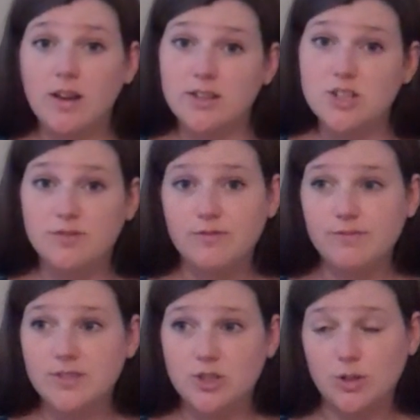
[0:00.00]
I just
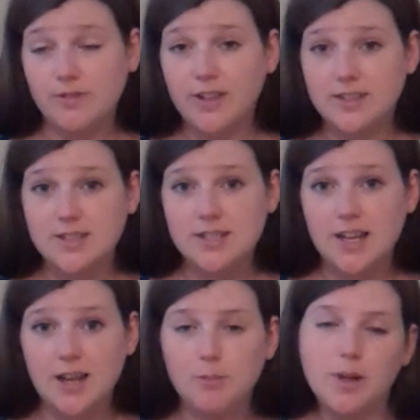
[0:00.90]
sort of felt it
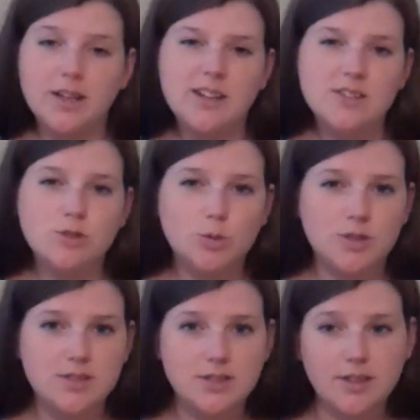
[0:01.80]
today, but it is
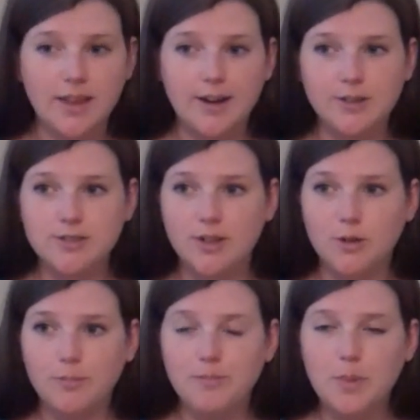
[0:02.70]
sort of still there,
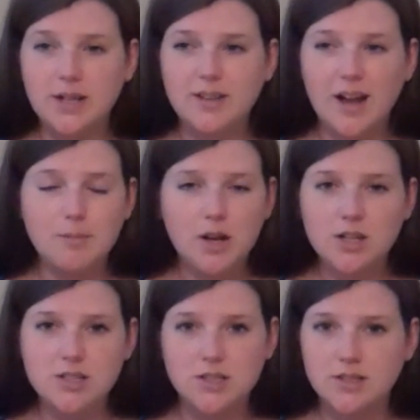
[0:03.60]
so, but I'm not
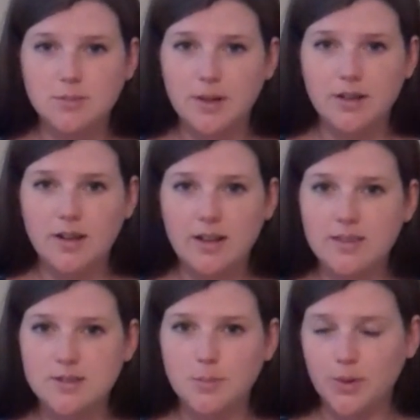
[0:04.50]
concerned about it at
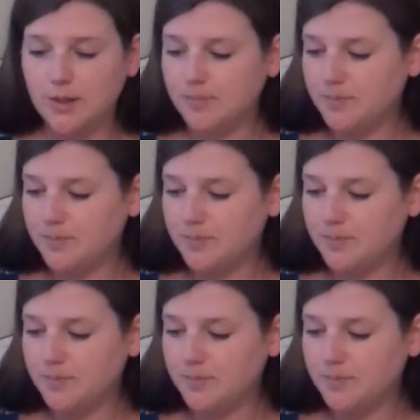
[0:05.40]
this point.